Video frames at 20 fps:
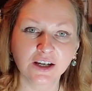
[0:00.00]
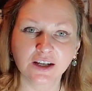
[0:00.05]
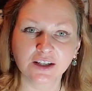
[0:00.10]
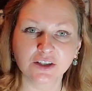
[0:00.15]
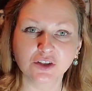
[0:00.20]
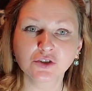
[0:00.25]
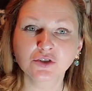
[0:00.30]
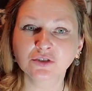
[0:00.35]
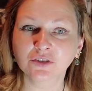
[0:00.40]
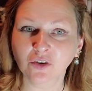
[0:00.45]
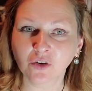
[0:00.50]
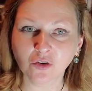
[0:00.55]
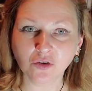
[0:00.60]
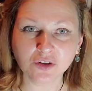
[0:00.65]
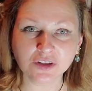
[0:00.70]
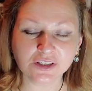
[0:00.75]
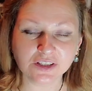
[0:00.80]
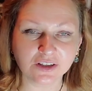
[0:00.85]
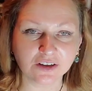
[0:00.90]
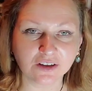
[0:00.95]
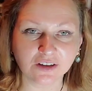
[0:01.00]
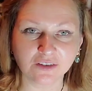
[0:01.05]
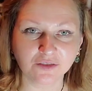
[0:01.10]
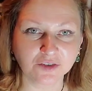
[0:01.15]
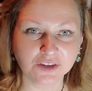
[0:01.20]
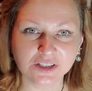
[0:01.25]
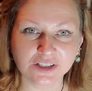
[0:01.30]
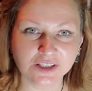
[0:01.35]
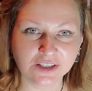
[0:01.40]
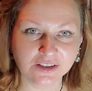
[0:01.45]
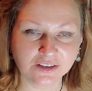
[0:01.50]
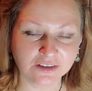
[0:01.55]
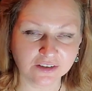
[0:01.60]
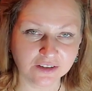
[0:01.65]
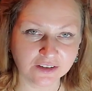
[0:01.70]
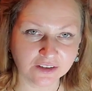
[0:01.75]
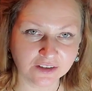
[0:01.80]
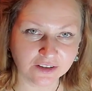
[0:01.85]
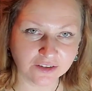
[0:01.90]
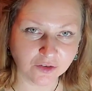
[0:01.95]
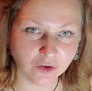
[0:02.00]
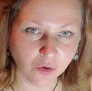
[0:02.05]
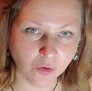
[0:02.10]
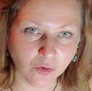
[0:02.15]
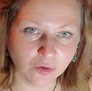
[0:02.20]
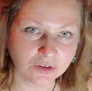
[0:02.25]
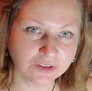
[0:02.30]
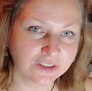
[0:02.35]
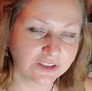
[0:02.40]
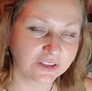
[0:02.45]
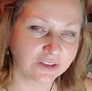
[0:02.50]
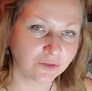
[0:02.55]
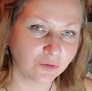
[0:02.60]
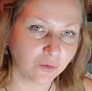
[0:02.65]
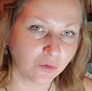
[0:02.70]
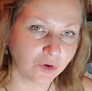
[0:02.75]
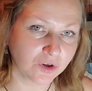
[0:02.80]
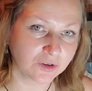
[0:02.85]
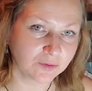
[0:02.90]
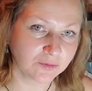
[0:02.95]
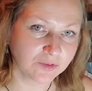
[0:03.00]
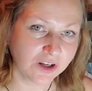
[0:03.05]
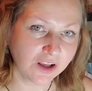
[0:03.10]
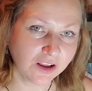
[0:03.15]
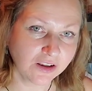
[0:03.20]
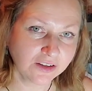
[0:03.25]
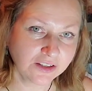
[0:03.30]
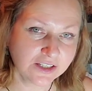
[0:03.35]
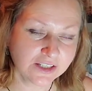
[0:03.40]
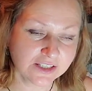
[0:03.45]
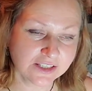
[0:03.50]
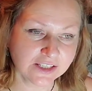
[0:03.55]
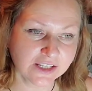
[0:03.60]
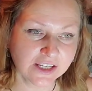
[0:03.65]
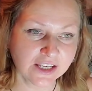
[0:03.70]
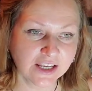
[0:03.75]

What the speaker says: strokes with the cold and warm colors.